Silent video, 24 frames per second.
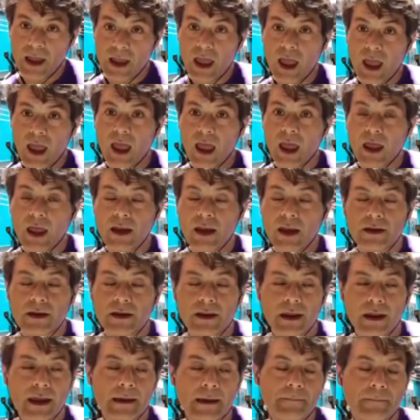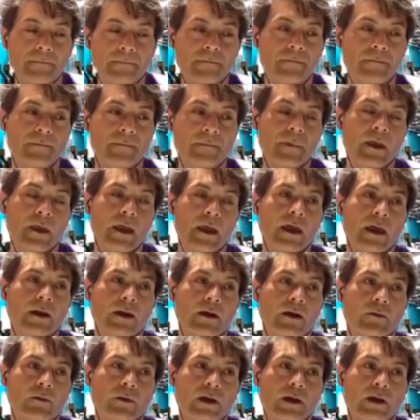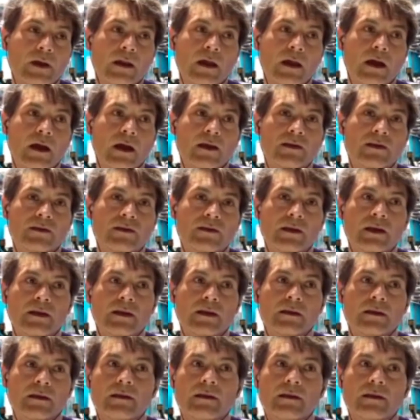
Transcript: and I realized that